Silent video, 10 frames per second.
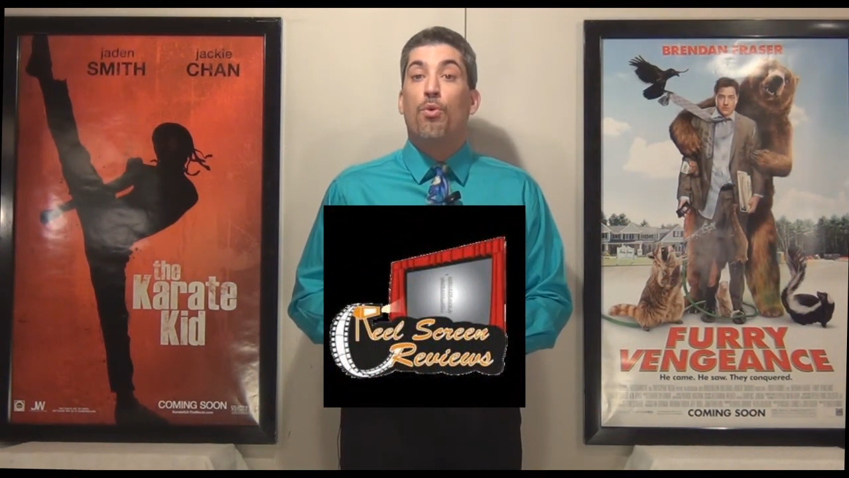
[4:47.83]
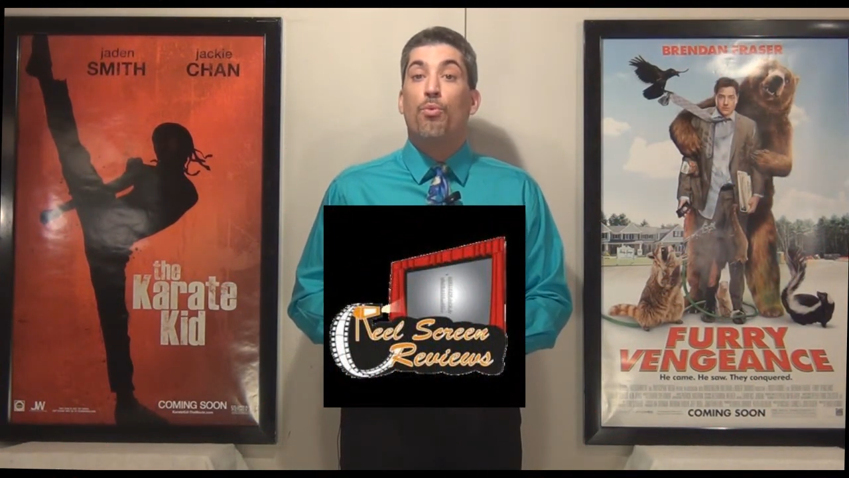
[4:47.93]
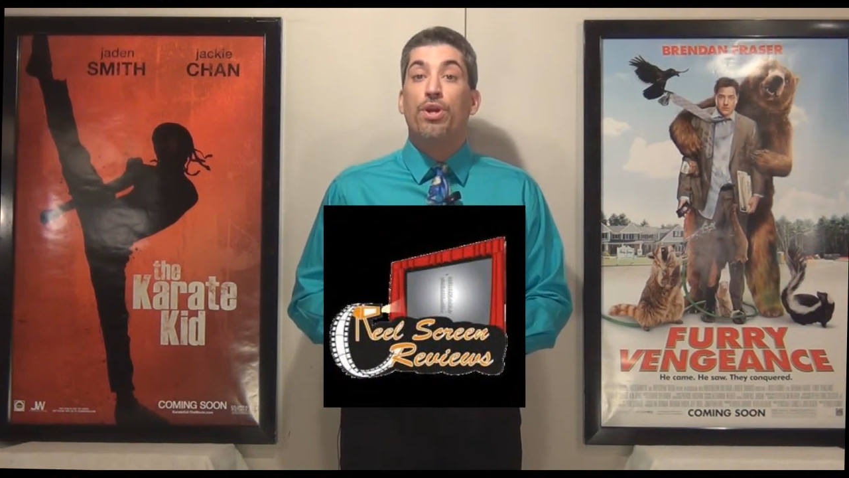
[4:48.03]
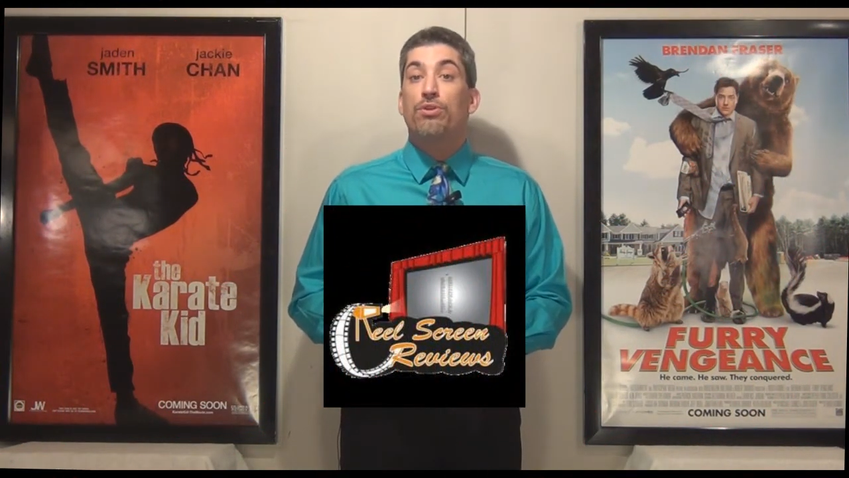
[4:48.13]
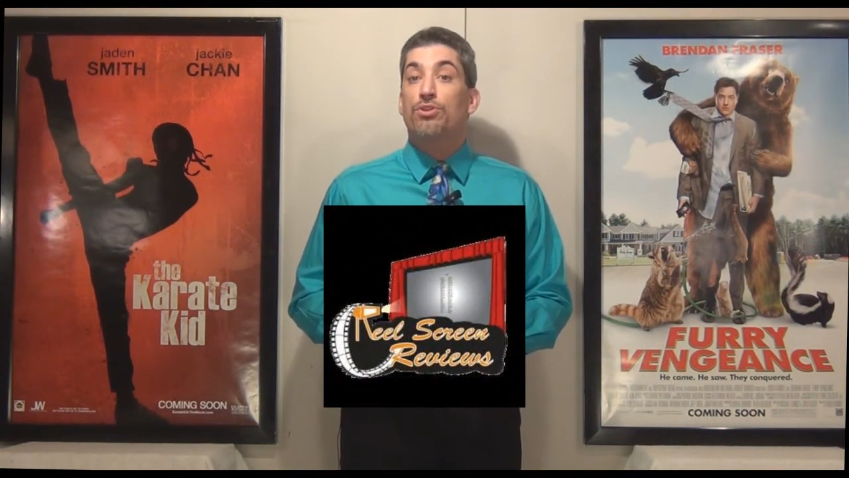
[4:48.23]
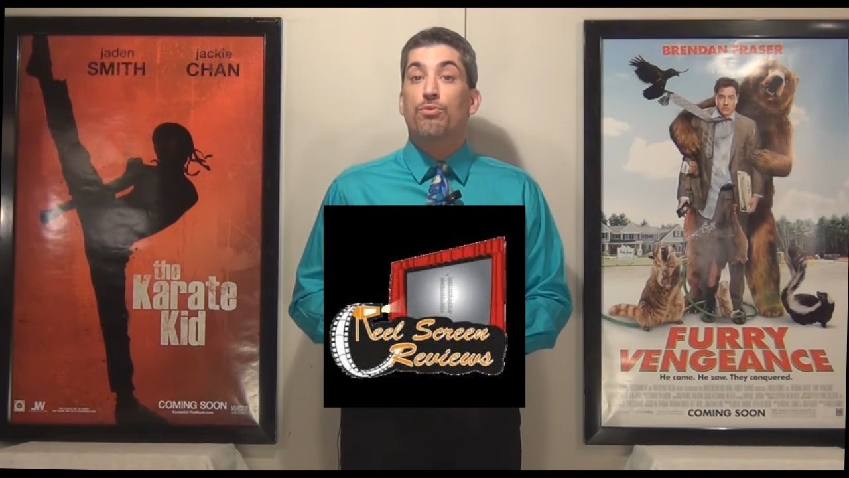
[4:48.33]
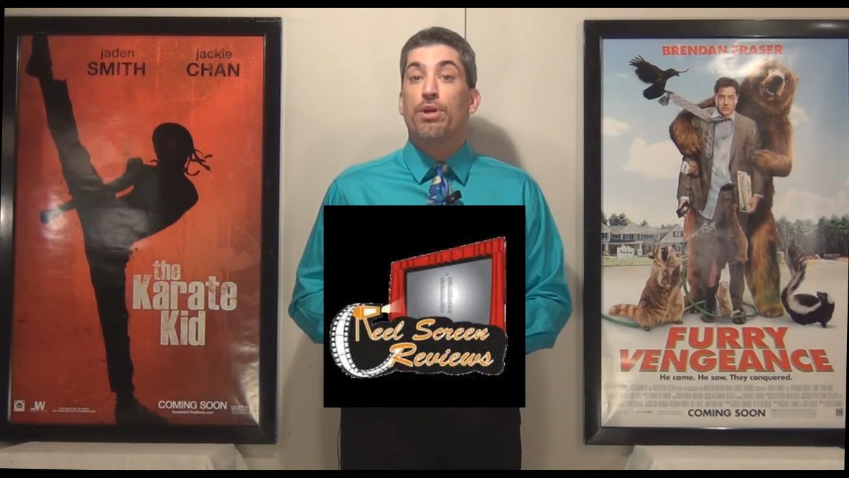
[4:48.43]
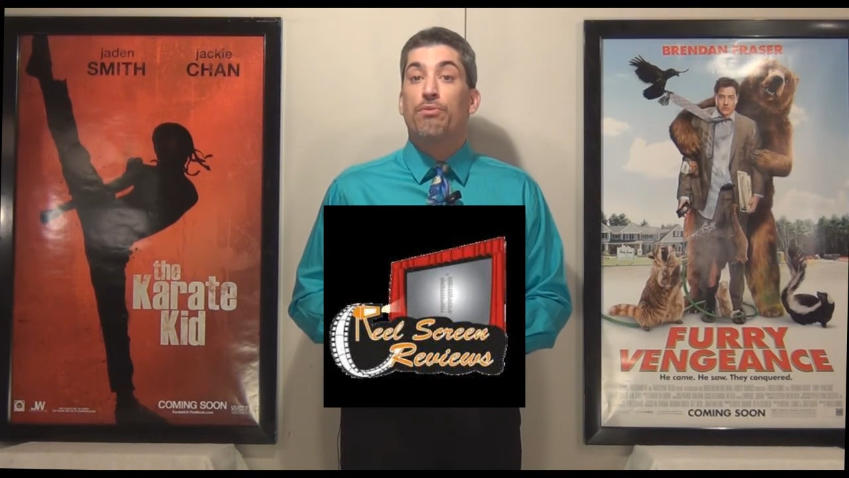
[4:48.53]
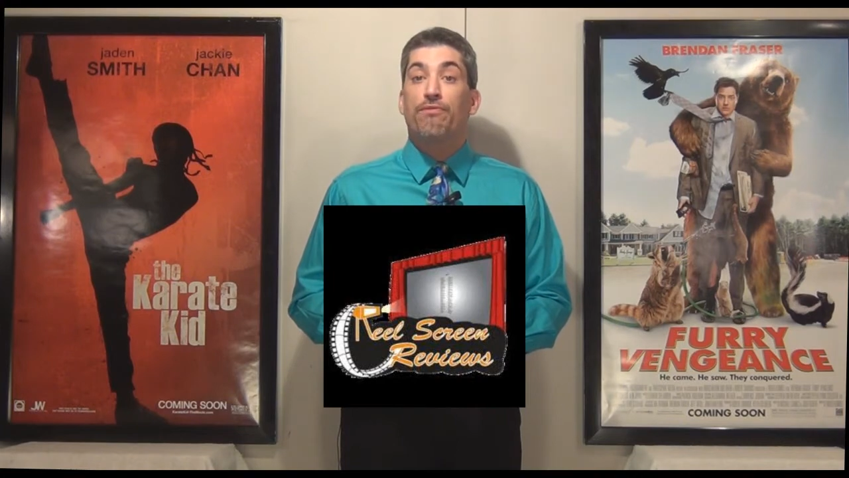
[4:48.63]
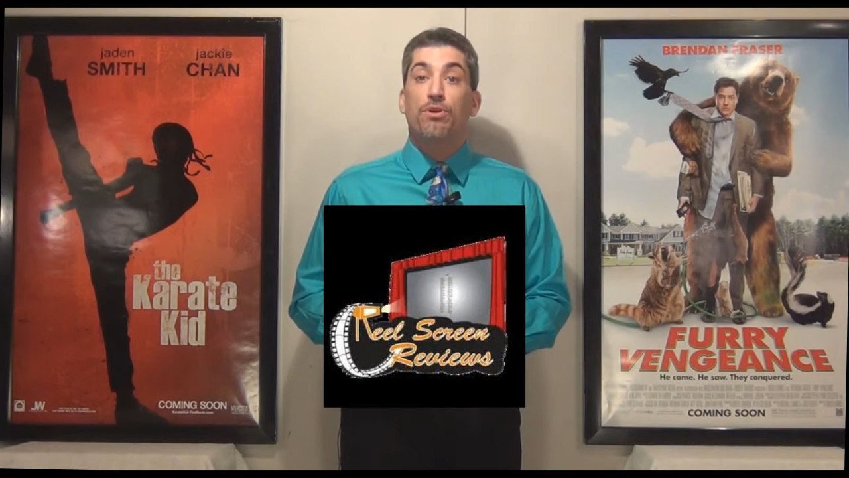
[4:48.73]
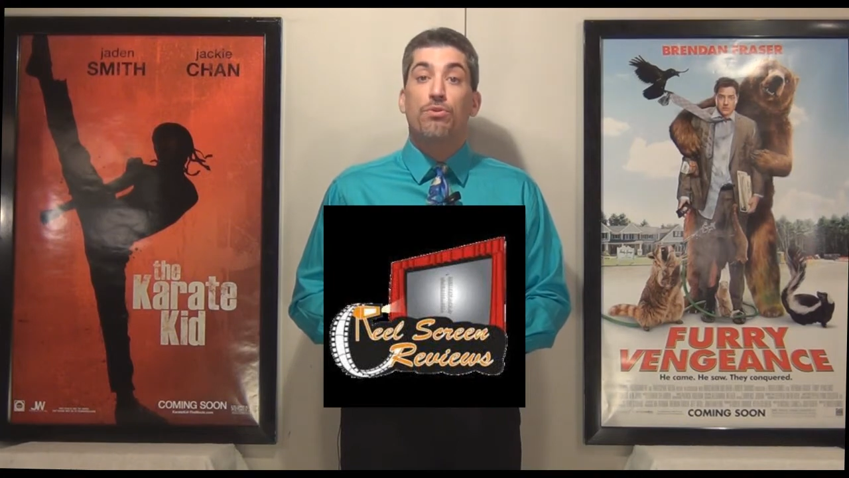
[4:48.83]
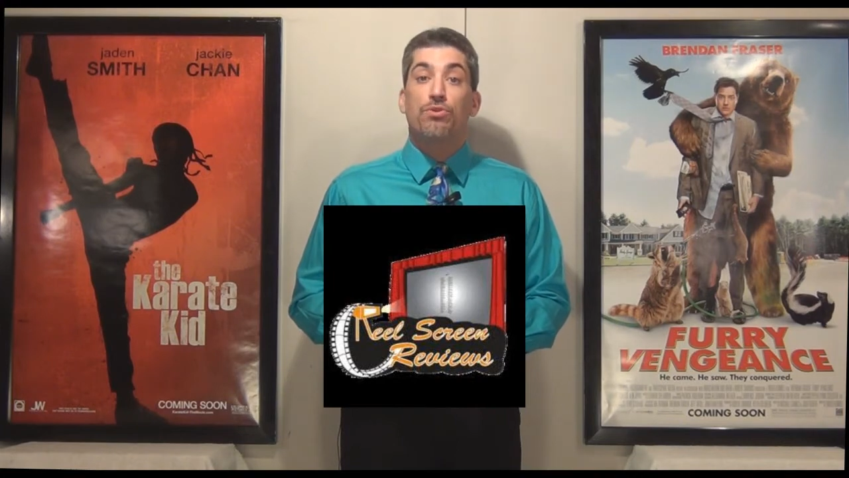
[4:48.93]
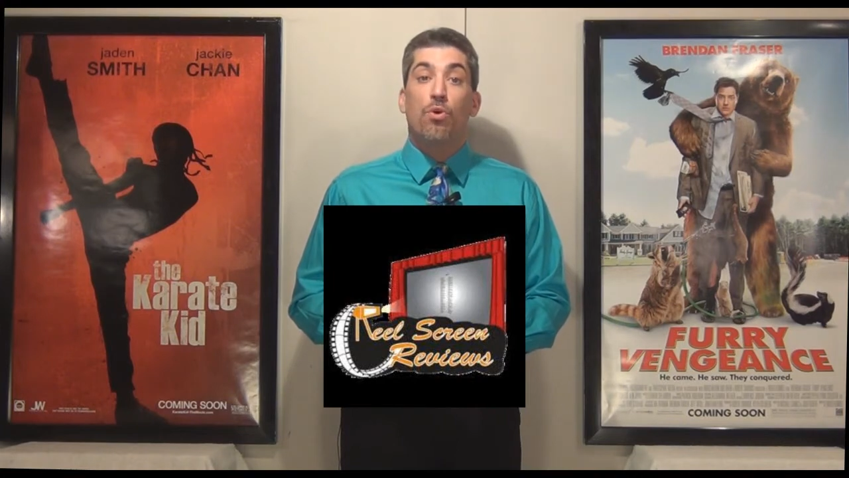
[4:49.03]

Reel Screen Reviews